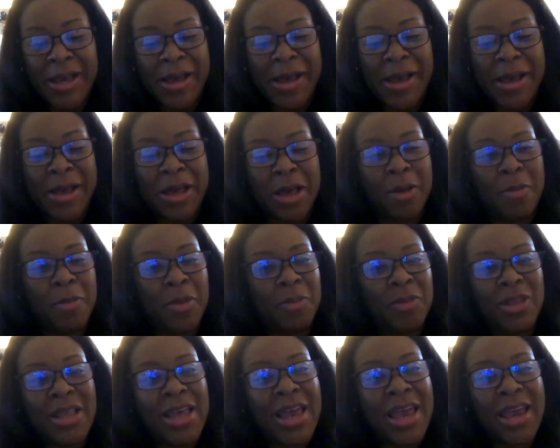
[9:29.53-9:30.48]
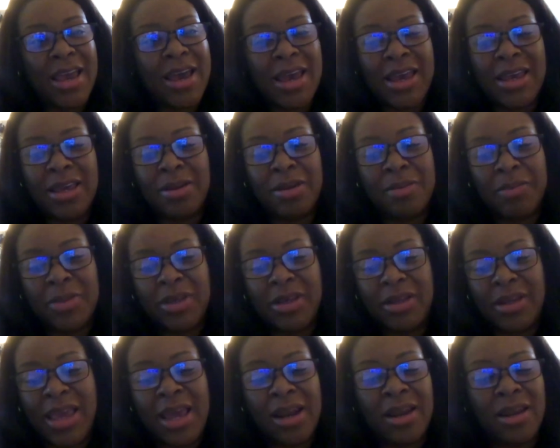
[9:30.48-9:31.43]
AI
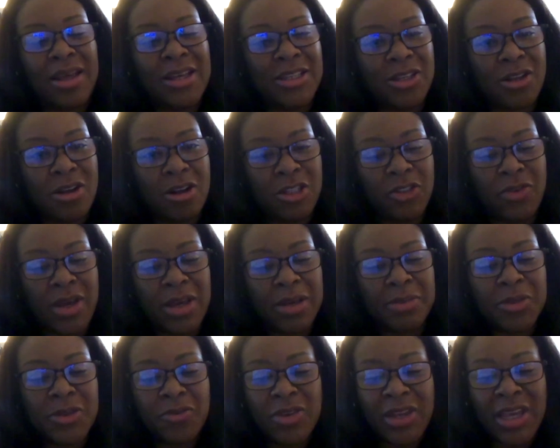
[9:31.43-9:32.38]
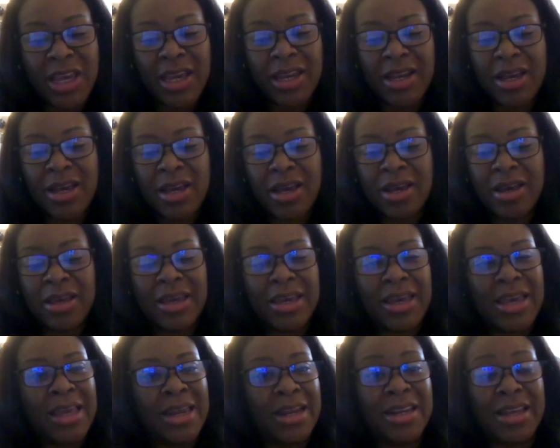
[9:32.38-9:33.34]
can analyze large volumes of data,
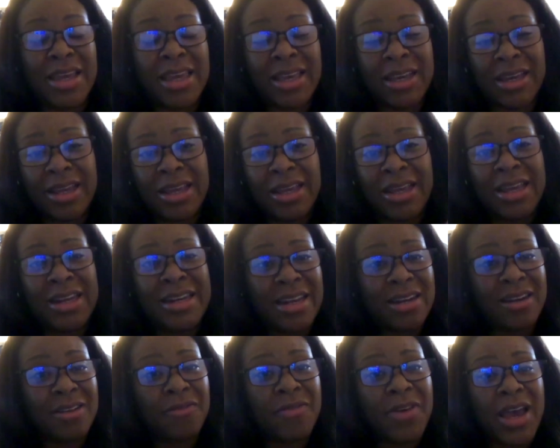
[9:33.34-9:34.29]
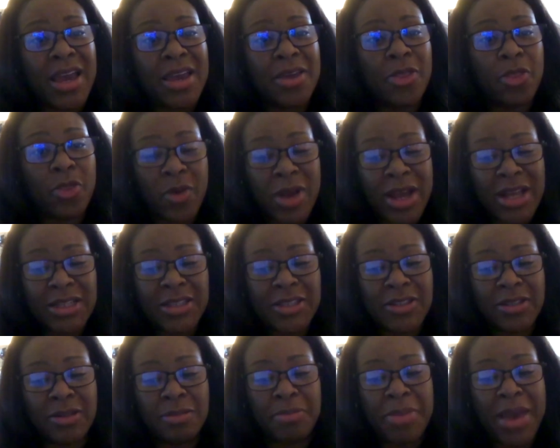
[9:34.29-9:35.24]
and it can identify
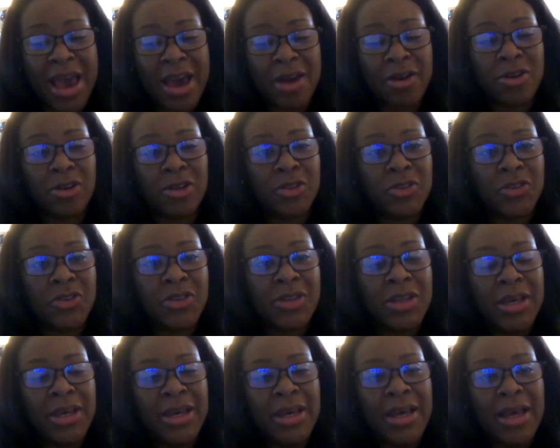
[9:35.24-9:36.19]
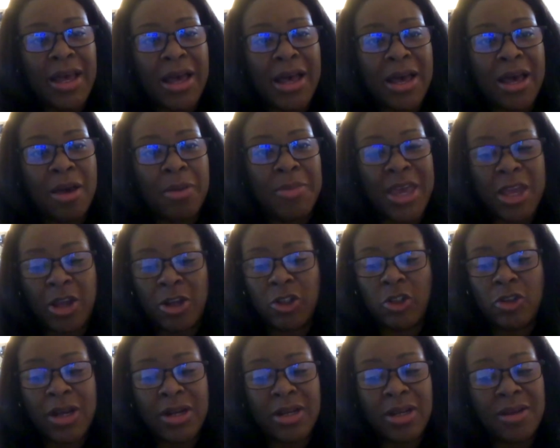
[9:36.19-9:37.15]
threats and patterns that you're
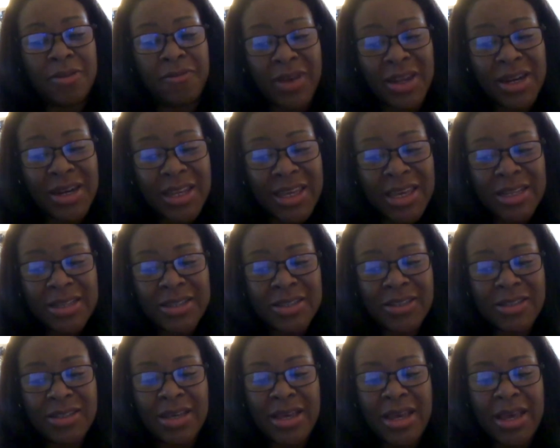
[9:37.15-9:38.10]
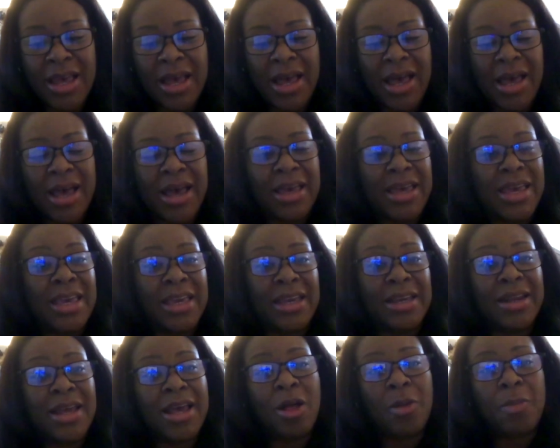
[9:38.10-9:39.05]
trying to defend against. It
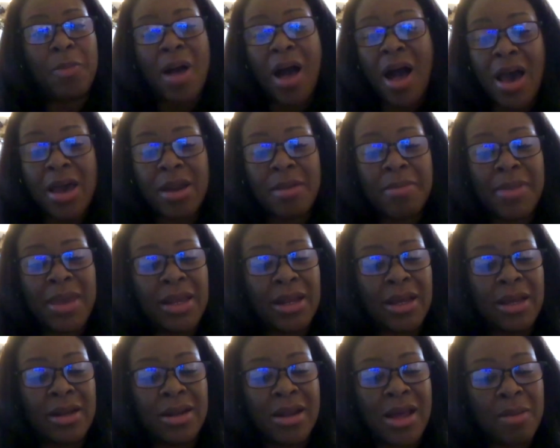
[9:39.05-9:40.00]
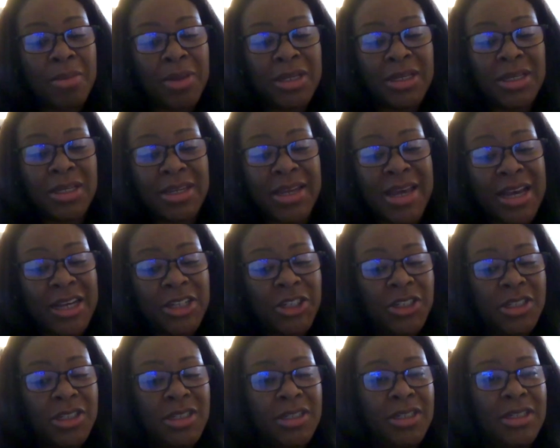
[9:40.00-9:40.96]
can help automate anomaly
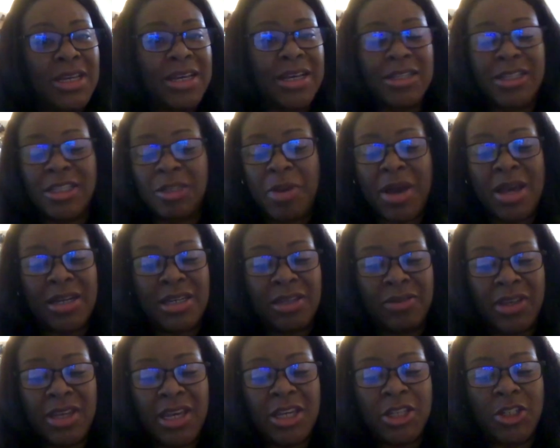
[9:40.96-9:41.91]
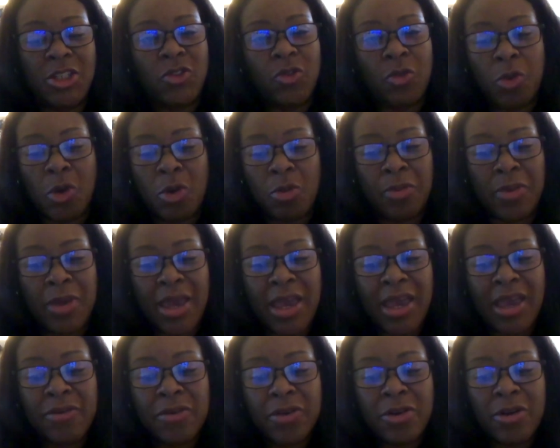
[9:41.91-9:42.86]
detection. It can spot deviations from normal
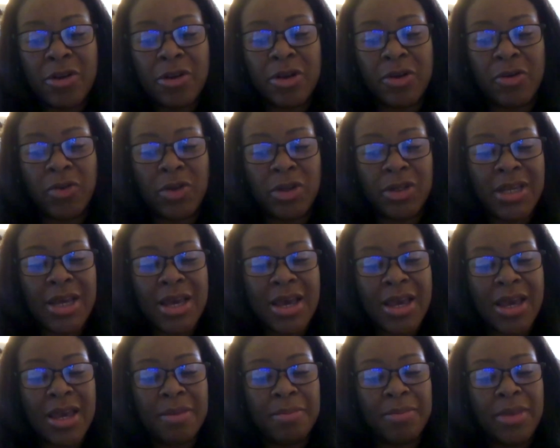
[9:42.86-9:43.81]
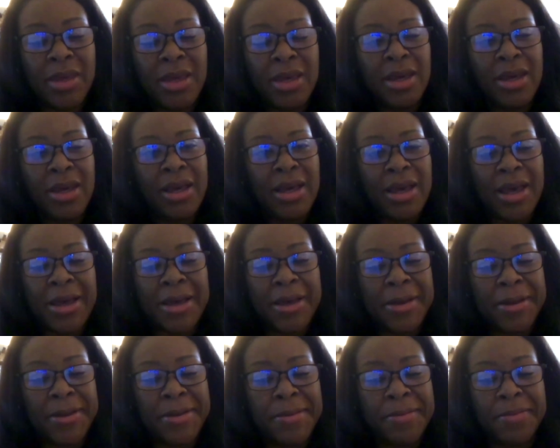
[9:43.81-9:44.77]
behavior in real time.
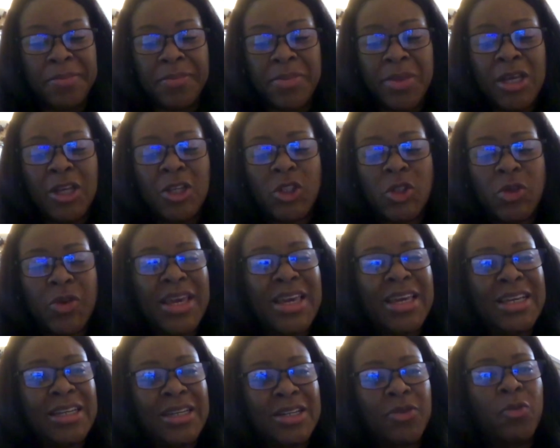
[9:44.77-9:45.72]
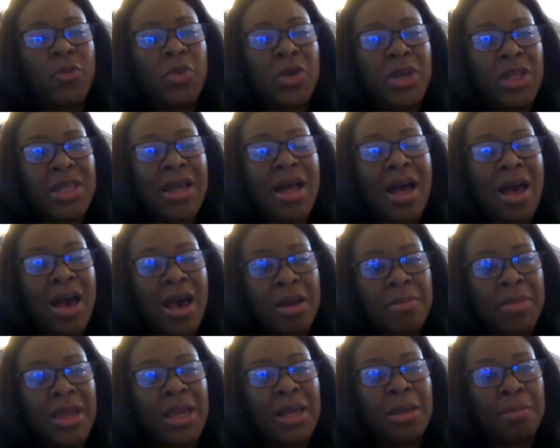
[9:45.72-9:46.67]
So it can really
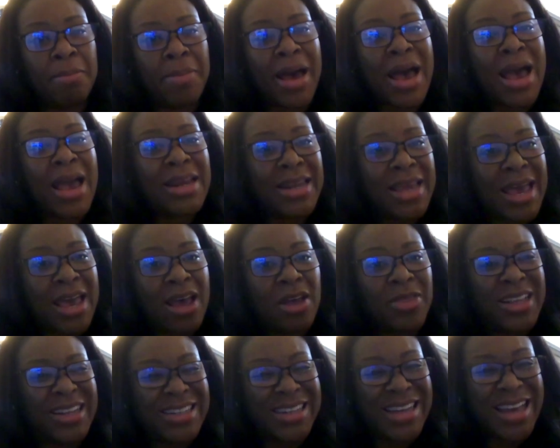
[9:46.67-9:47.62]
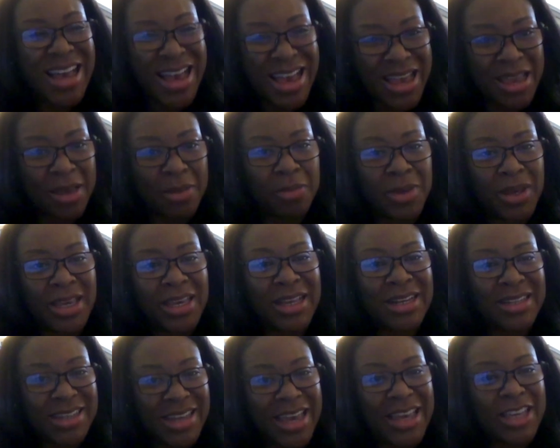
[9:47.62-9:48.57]
automate and buy down the time
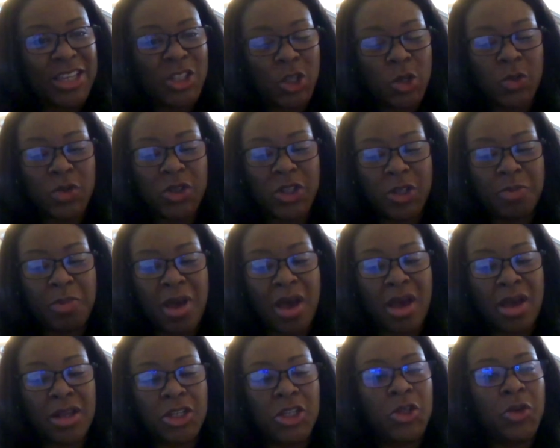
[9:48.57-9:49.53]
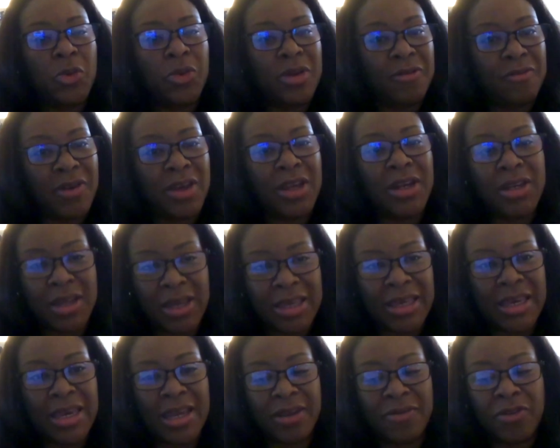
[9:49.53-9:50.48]
it takes to respond to an event,
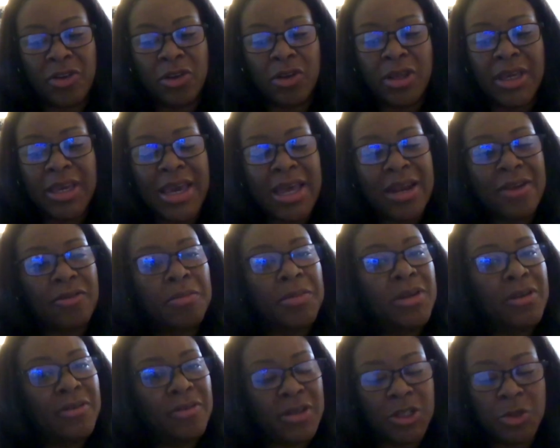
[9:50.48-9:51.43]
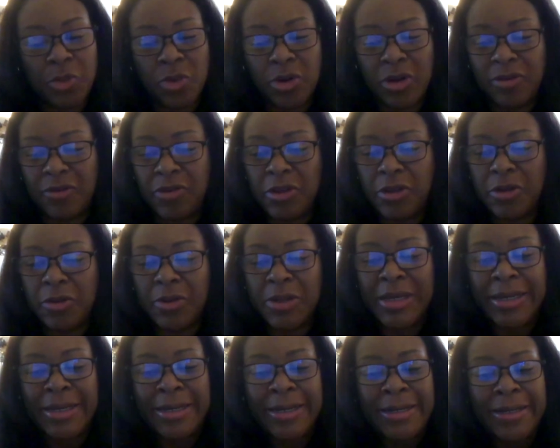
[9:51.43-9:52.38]
again, if you're looking at it from a defense point
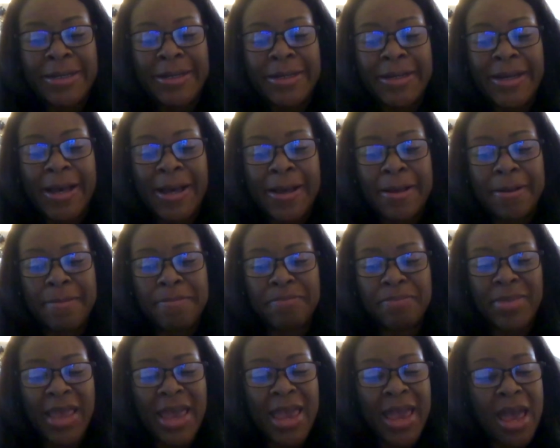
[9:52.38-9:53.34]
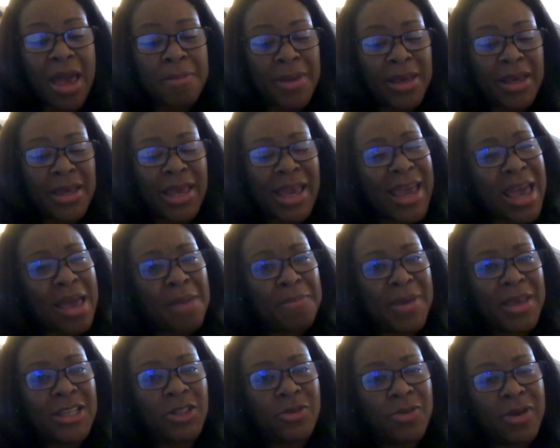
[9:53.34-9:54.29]
of view.
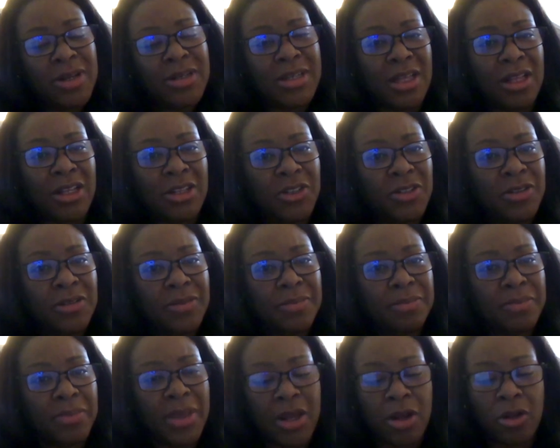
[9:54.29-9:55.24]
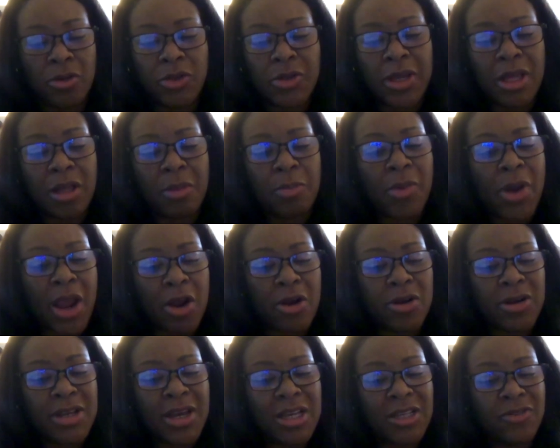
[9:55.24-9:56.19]
AI-based threat intelligence can also help
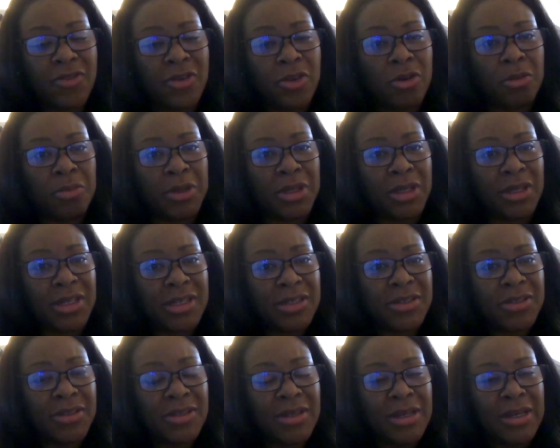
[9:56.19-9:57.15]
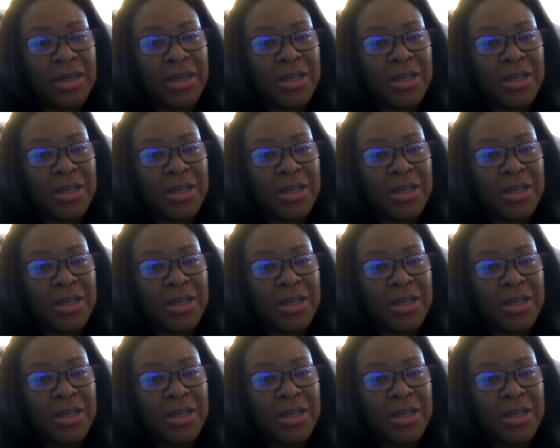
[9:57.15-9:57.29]
prioritize vulnerabilities.